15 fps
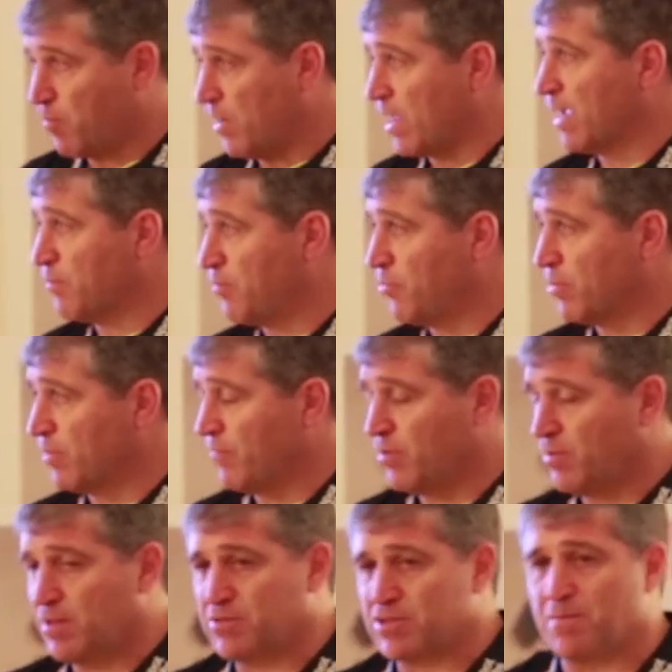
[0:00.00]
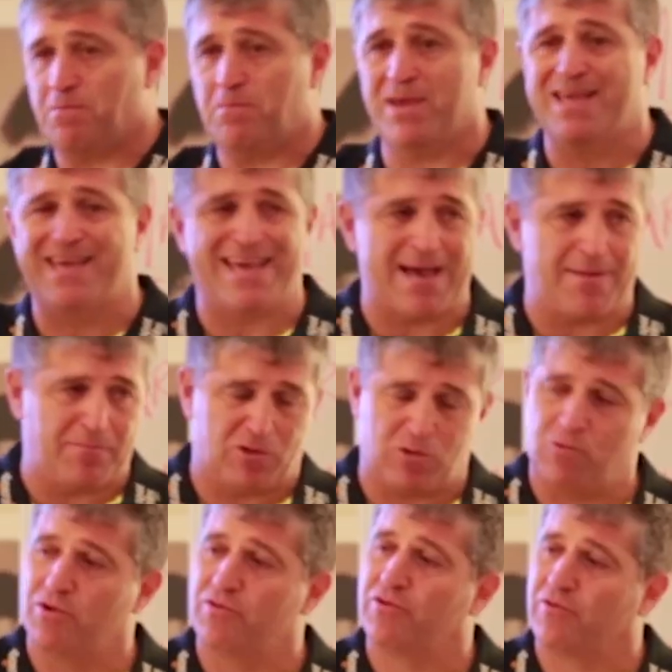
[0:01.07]
the playing point of view. And there was a big gap
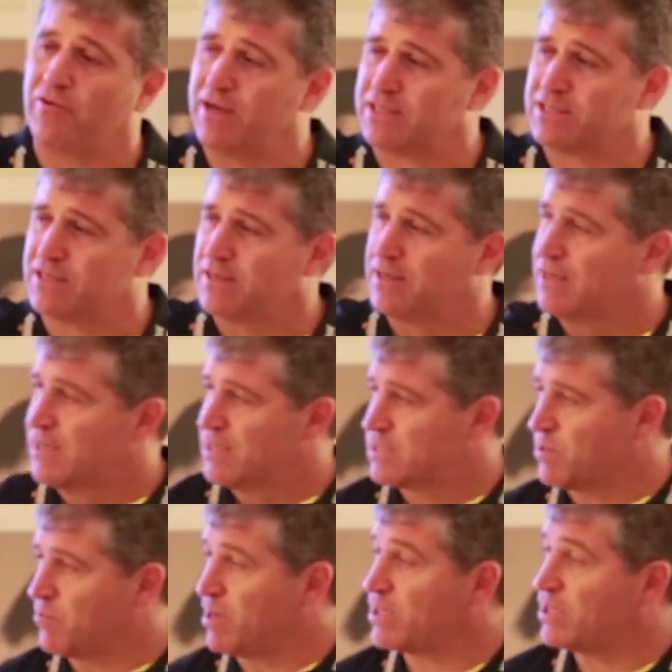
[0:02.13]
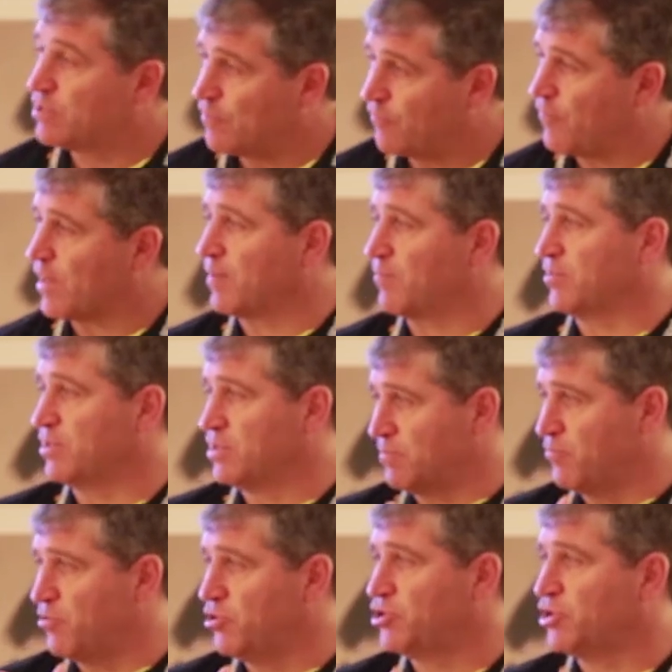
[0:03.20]
between the rest. So we had to develop these
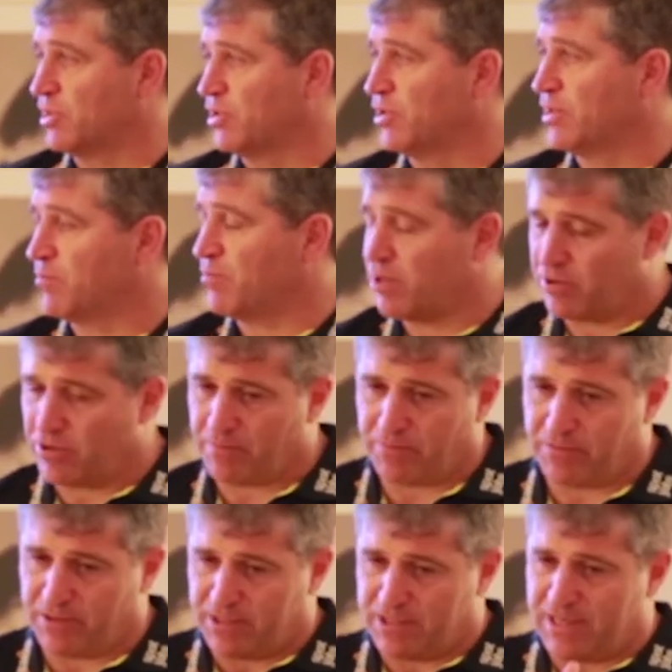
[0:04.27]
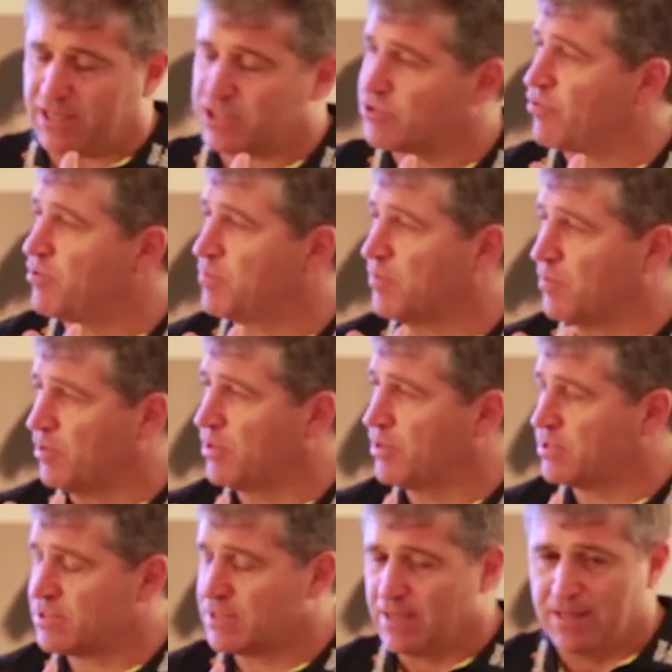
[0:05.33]
emerging leaders, these next group of
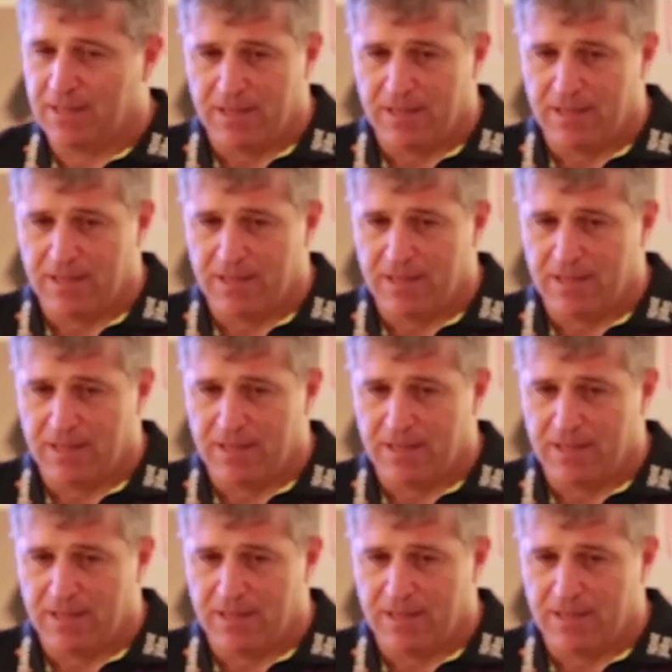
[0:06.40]
leaders.